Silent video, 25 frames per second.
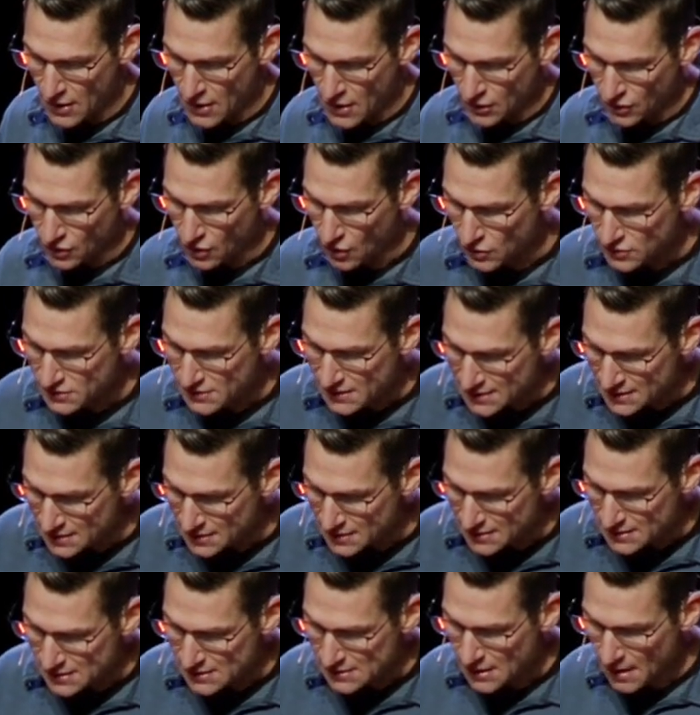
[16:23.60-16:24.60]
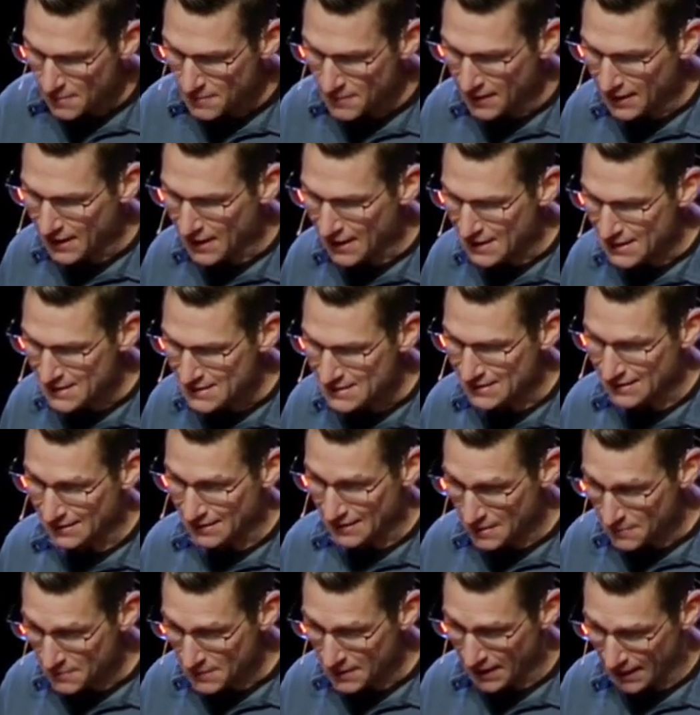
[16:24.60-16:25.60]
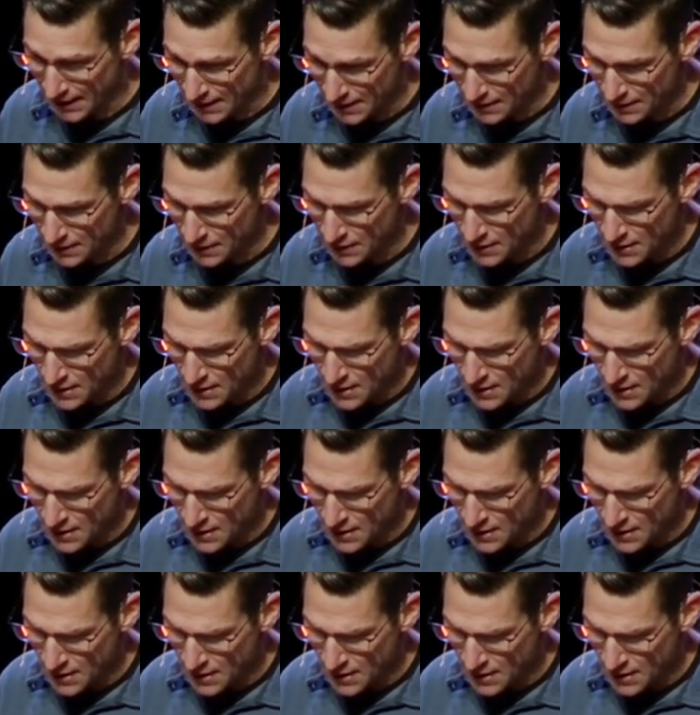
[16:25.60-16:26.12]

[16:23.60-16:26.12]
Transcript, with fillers: goes into the stomach and is eliminated?